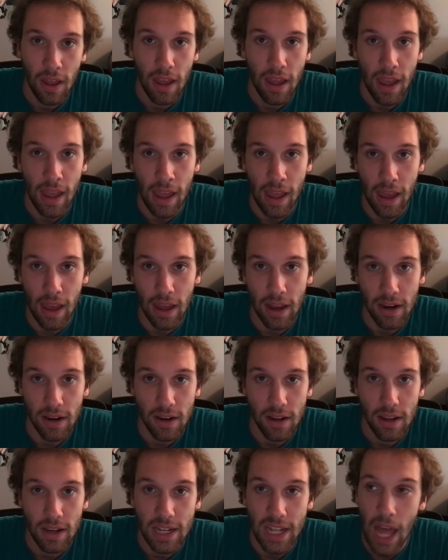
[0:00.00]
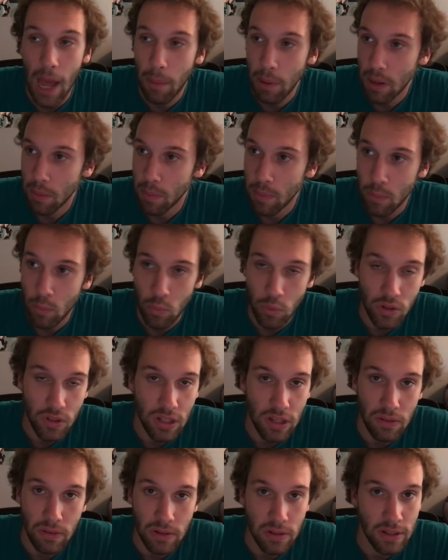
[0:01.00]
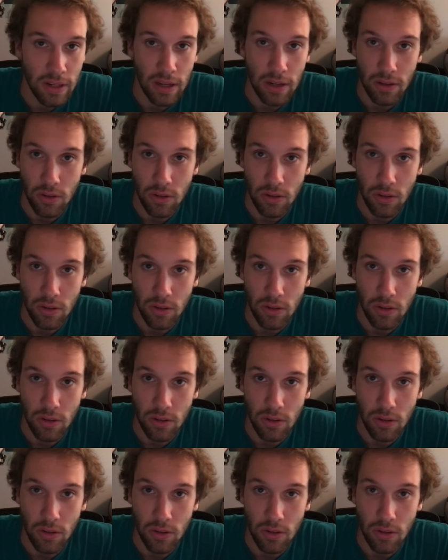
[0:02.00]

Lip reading: And not many receivers get